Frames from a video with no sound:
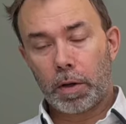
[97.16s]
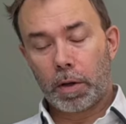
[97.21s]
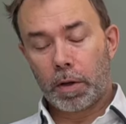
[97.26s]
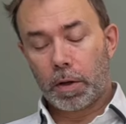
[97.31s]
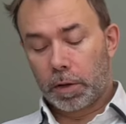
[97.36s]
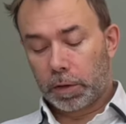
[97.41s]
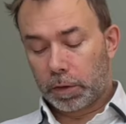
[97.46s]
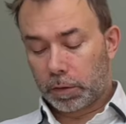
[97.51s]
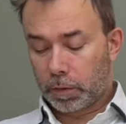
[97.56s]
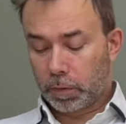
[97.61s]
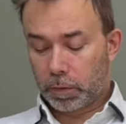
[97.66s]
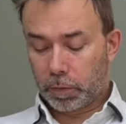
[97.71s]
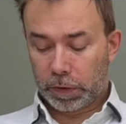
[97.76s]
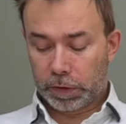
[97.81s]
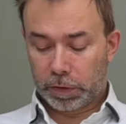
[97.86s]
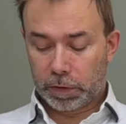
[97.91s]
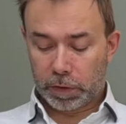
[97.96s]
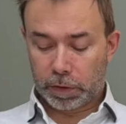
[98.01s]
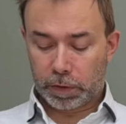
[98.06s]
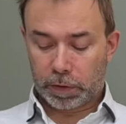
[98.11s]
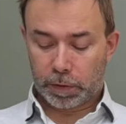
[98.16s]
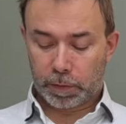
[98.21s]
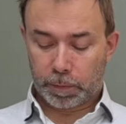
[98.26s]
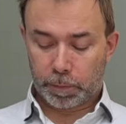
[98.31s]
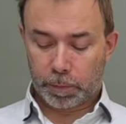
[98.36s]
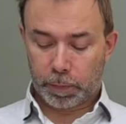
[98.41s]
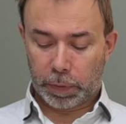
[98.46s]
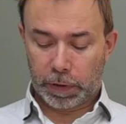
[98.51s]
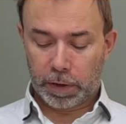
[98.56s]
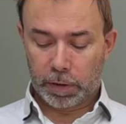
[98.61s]
So we
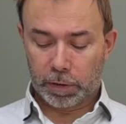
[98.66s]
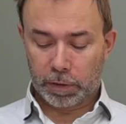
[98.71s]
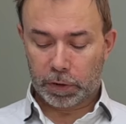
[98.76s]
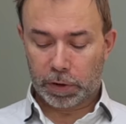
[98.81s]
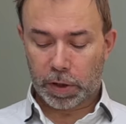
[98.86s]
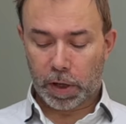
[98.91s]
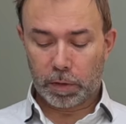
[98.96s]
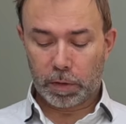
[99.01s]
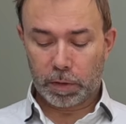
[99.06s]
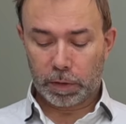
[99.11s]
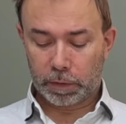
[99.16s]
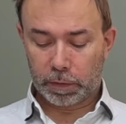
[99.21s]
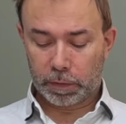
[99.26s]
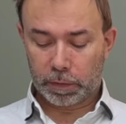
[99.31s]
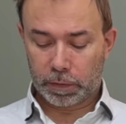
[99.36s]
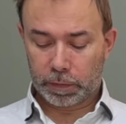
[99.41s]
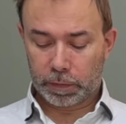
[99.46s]
just peel a shallot.